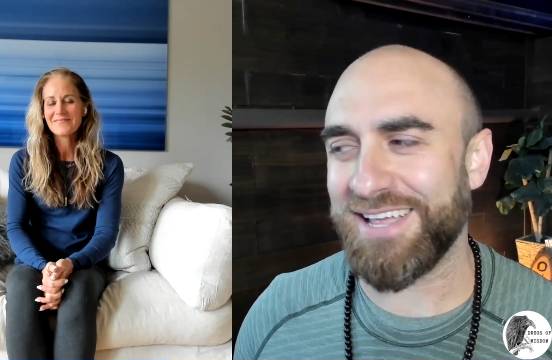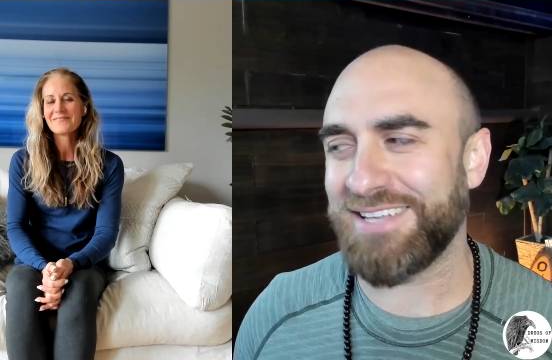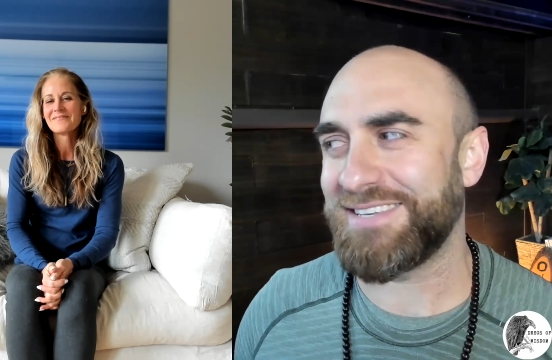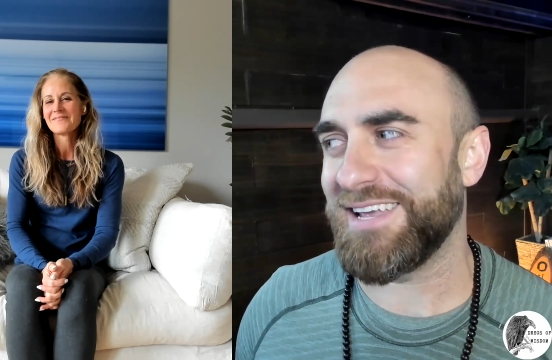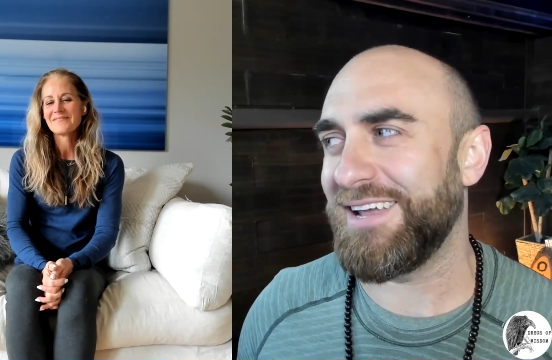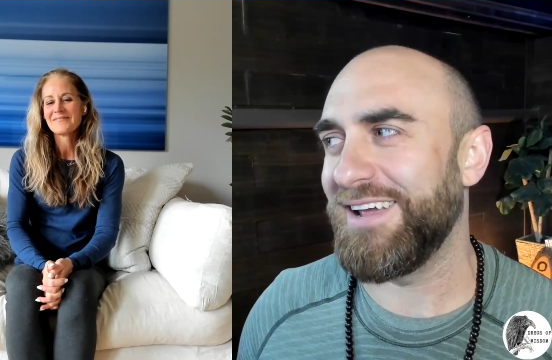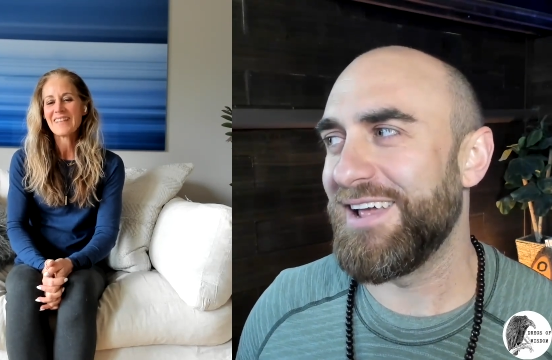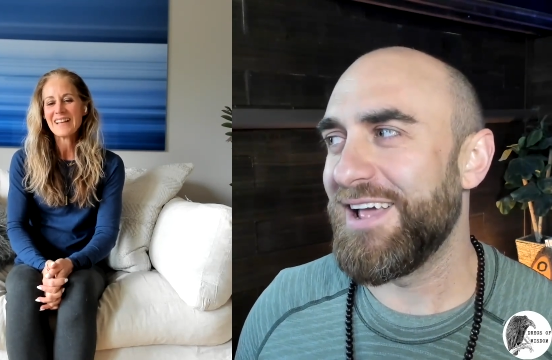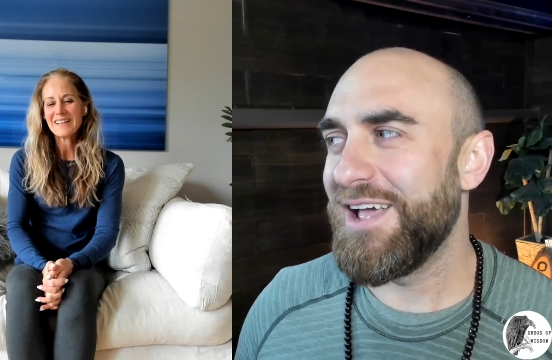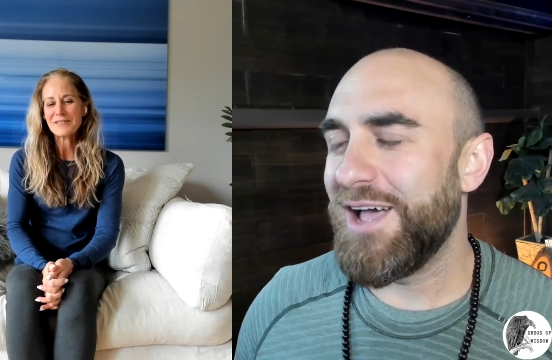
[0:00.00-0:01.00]
Speaker 1: It's a
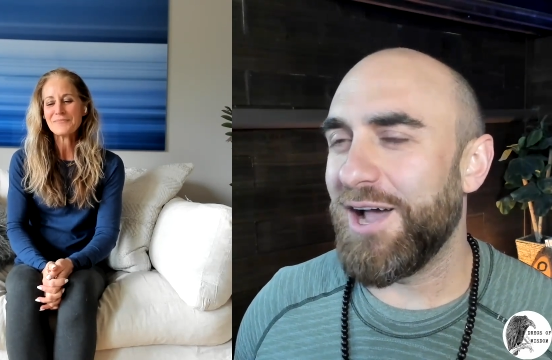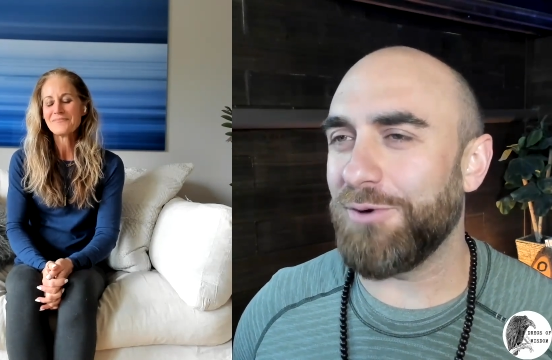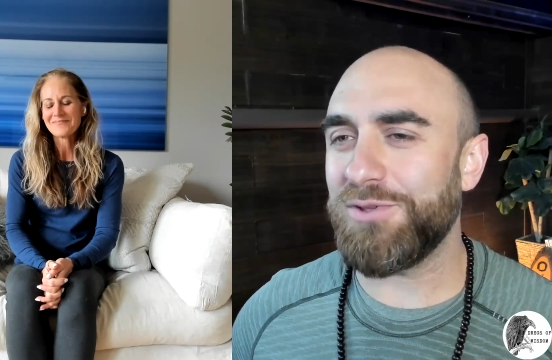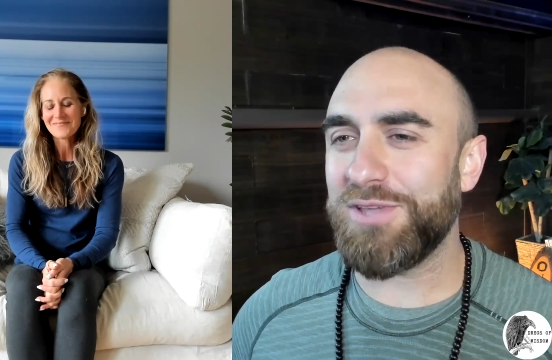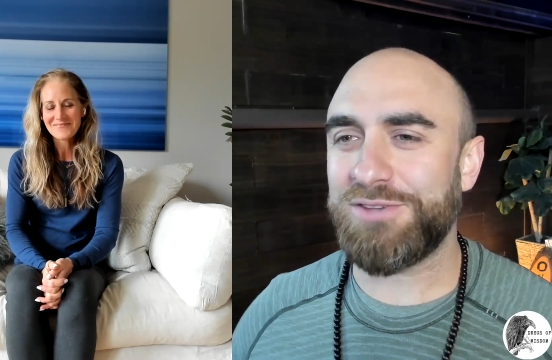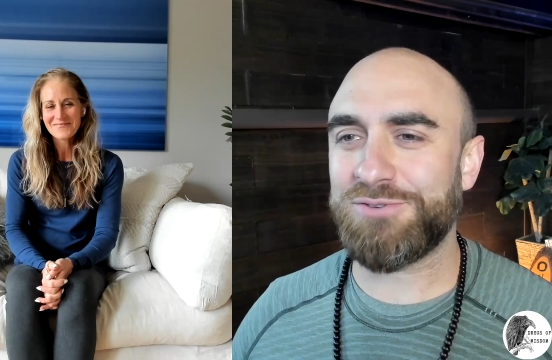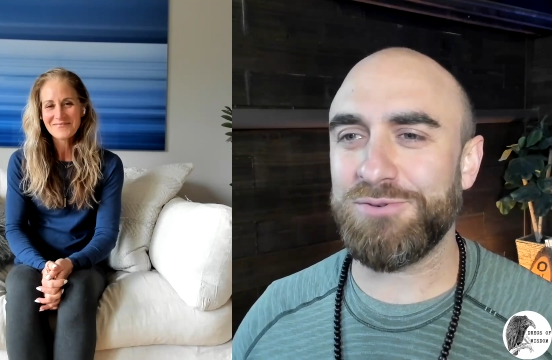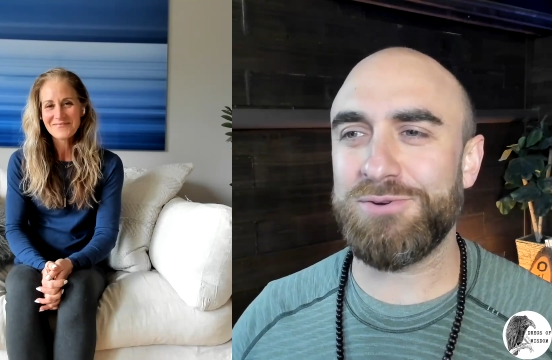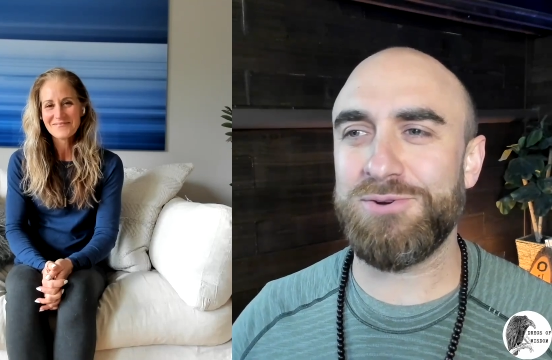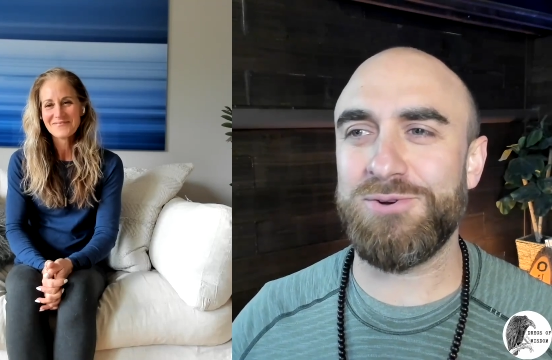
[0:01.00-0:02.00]
really
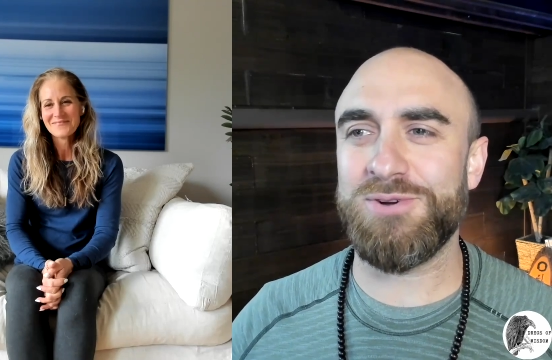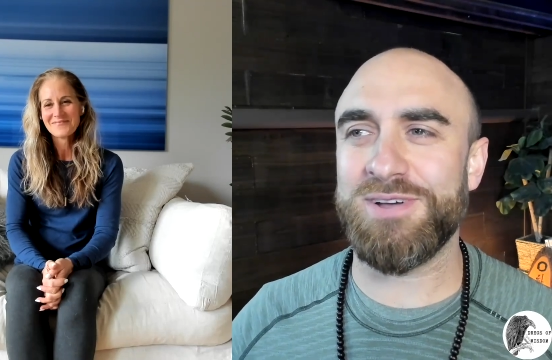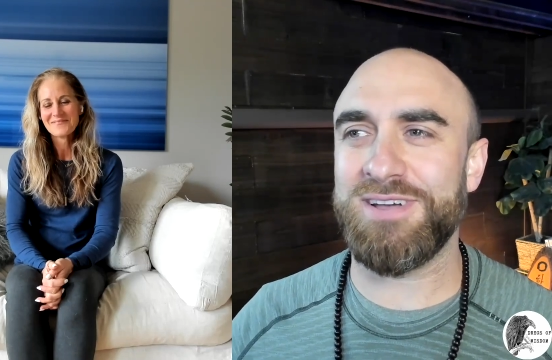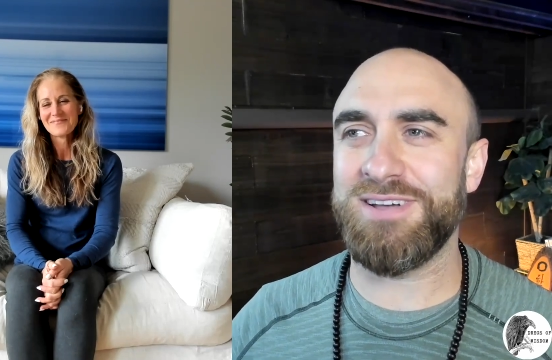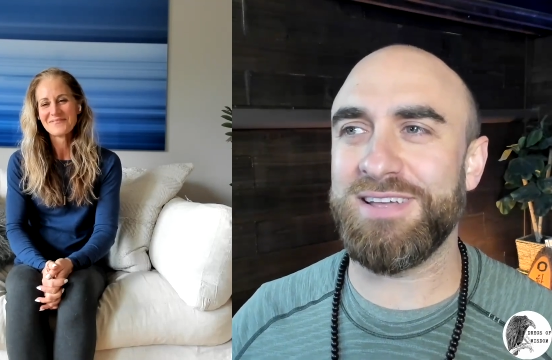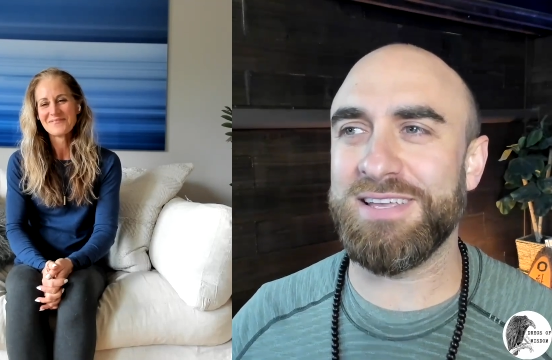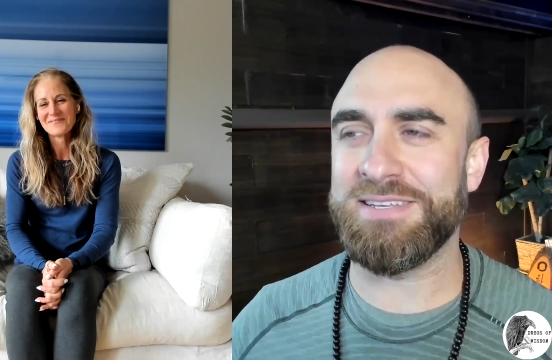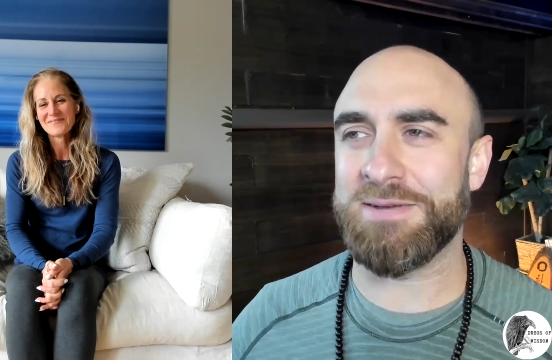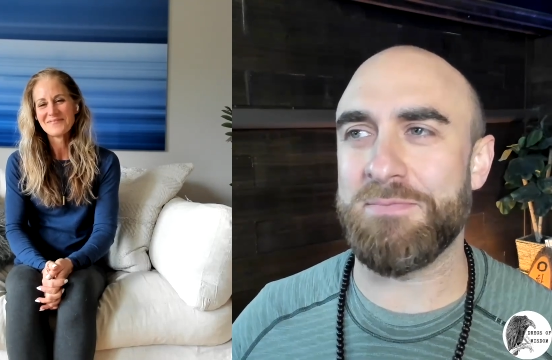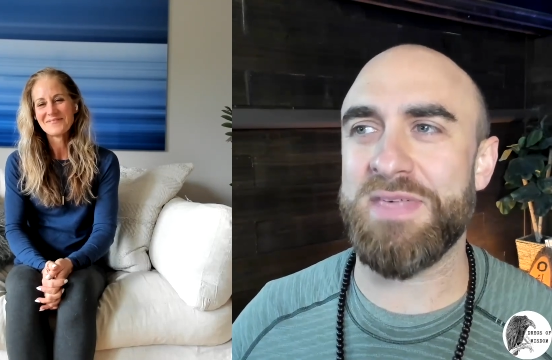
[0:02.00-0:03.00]
true
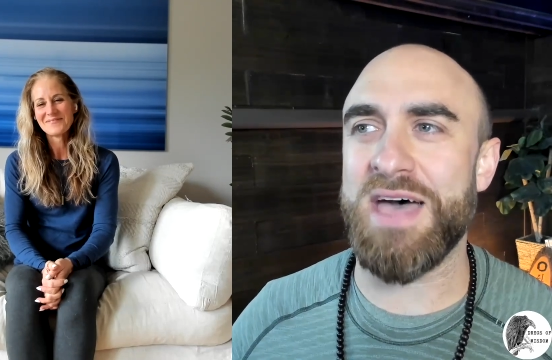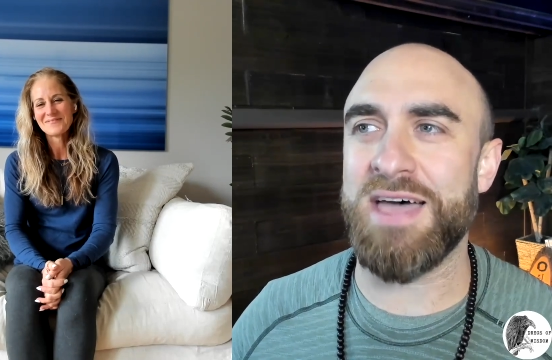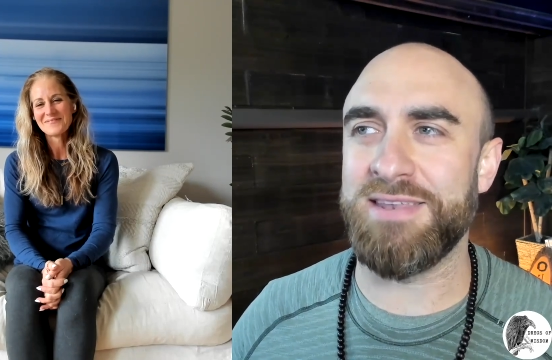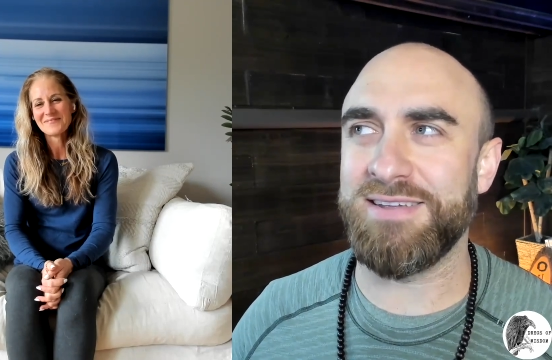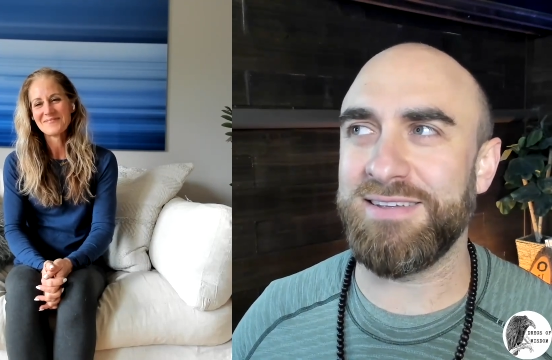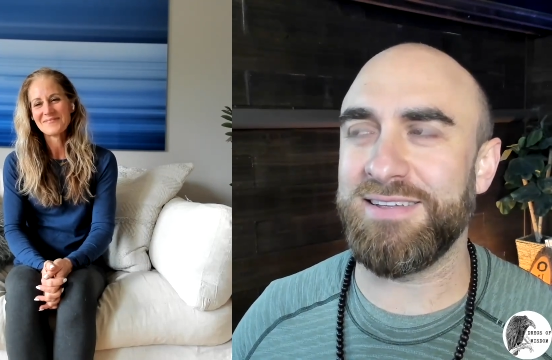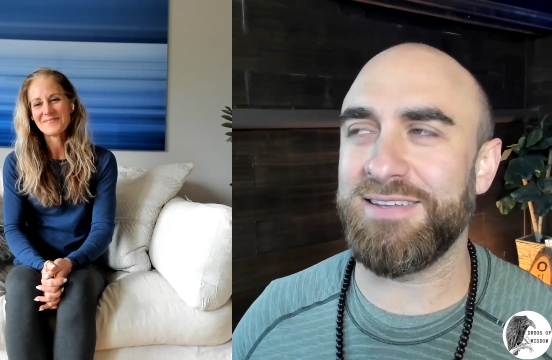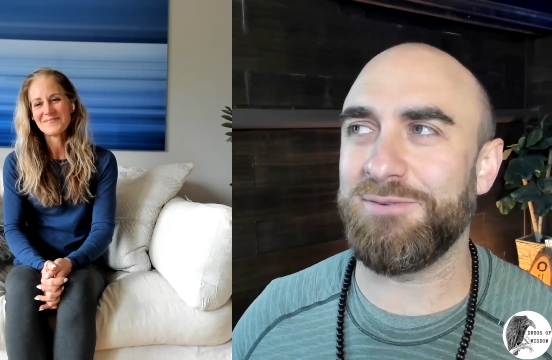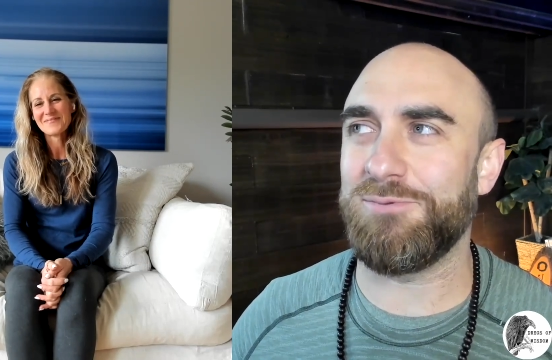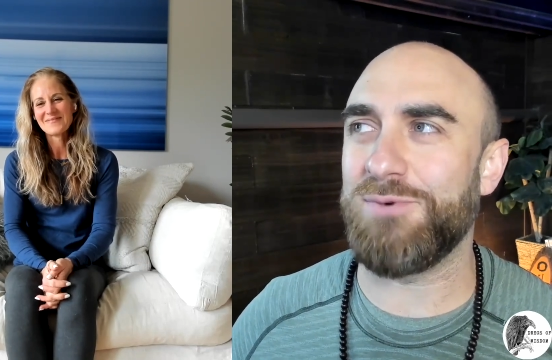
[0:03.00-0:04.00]
ism that
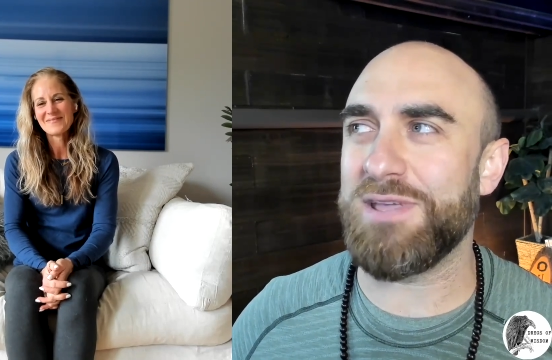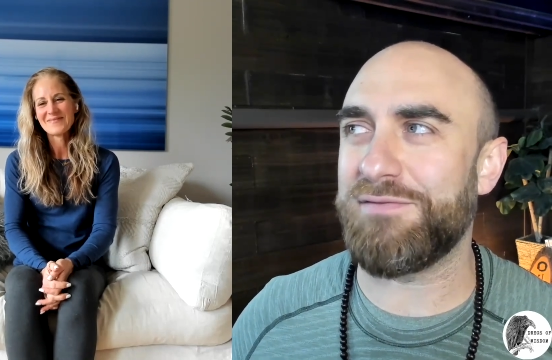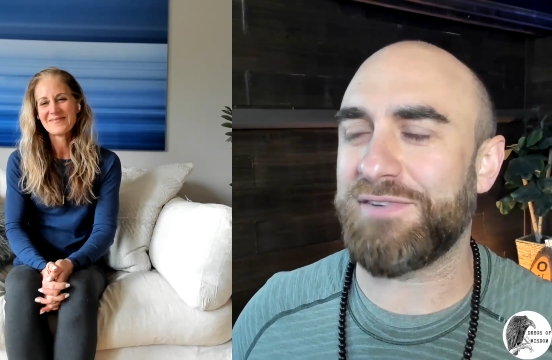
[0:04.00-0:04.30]
we've